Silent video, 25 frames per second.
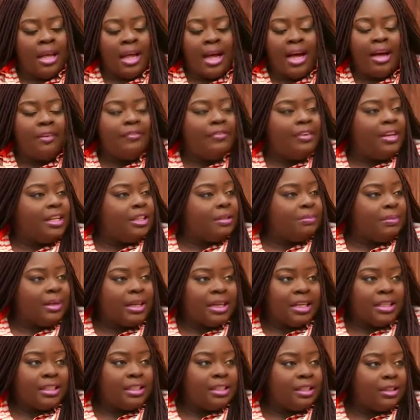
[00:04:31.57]
Affiliate
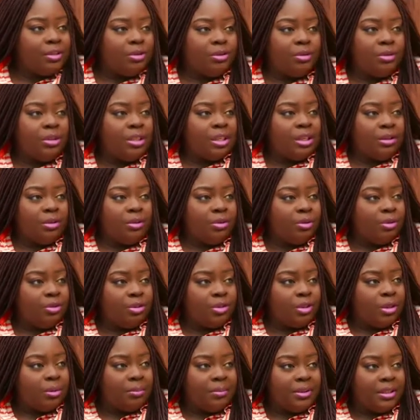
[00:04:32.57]
marketing is doing a good
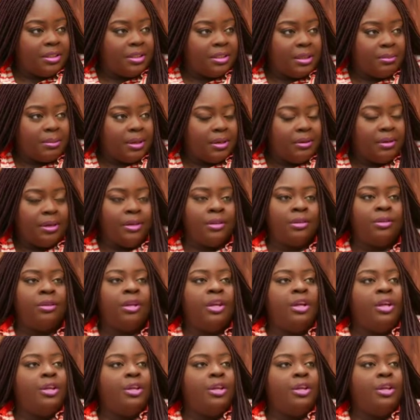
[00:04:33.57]
job this time around.